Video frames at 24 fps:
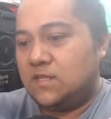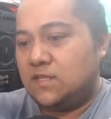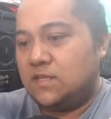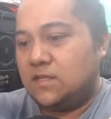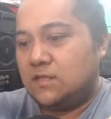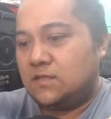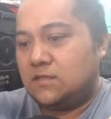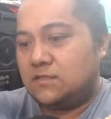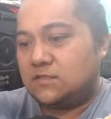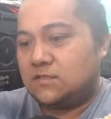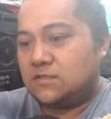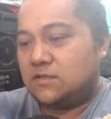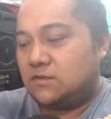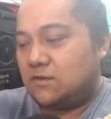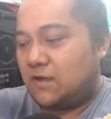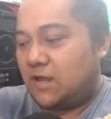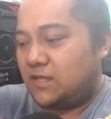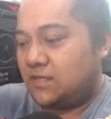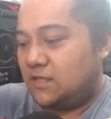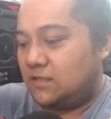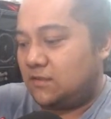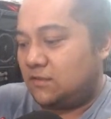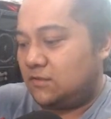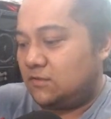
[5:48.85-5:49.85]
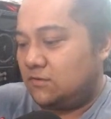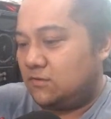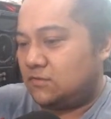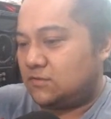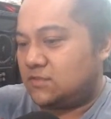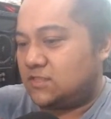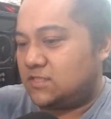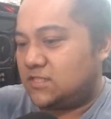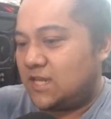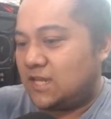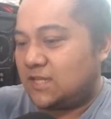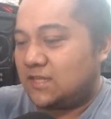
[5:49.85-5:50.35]
So I need to
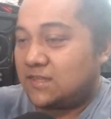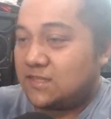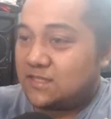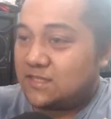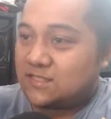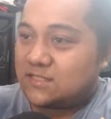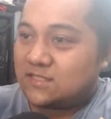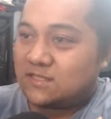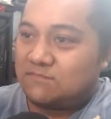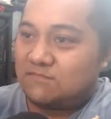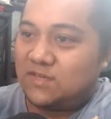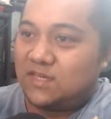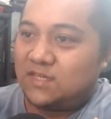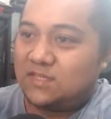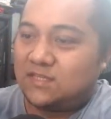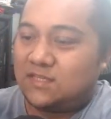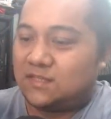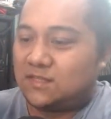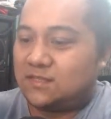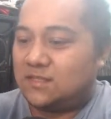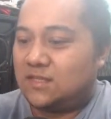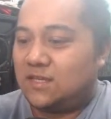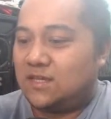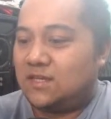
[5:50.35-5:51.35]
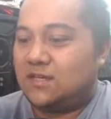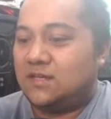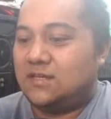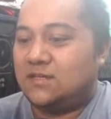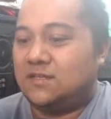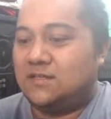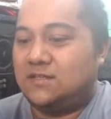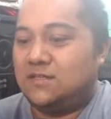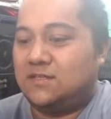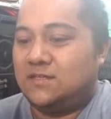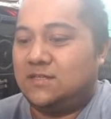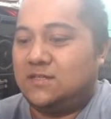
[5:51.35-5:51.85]
check this immediately
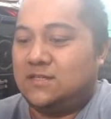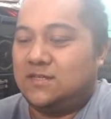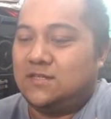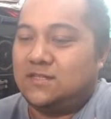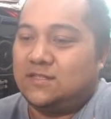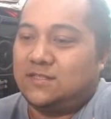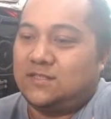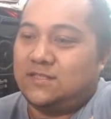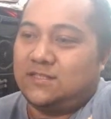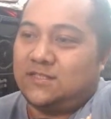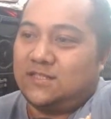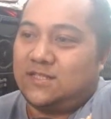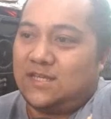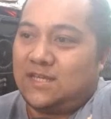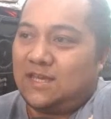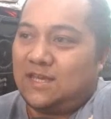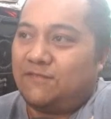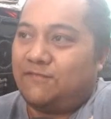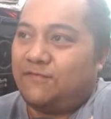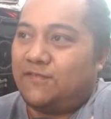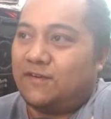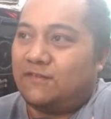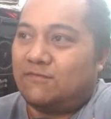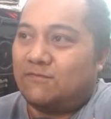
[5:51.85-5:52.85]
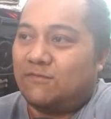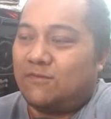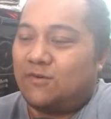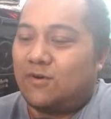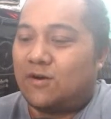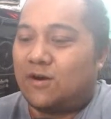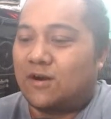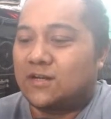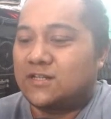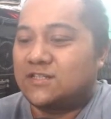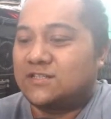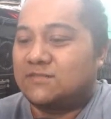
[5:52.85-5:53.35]
to see if it
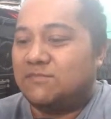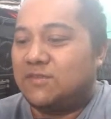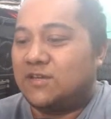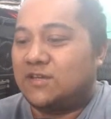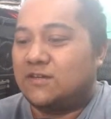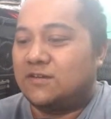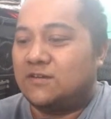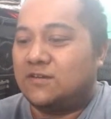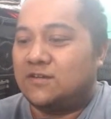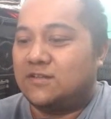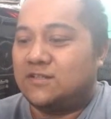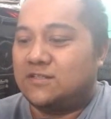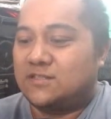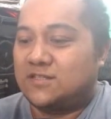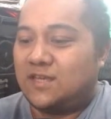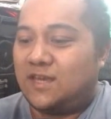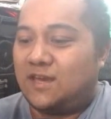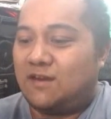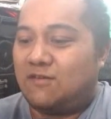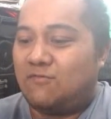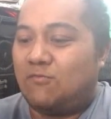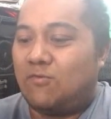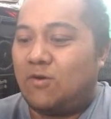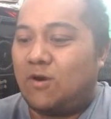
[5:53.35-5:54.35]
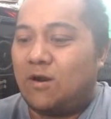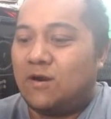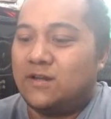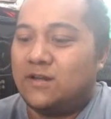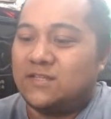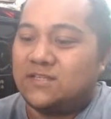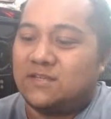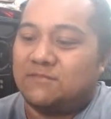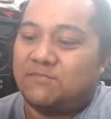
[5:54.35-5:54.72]
works, because yeah, warranty